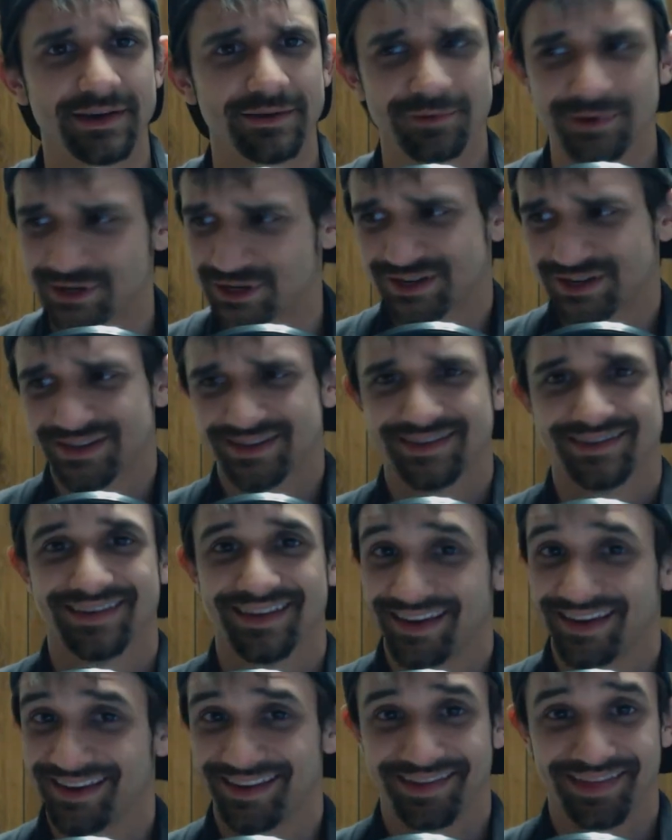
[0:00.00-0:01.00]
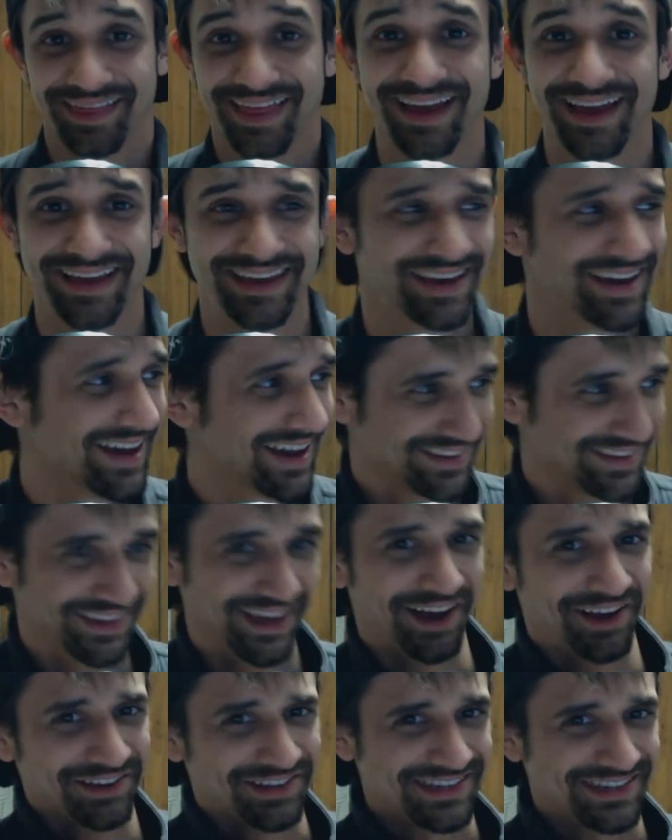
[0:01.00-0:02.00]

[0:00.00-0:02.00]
which is like, y'all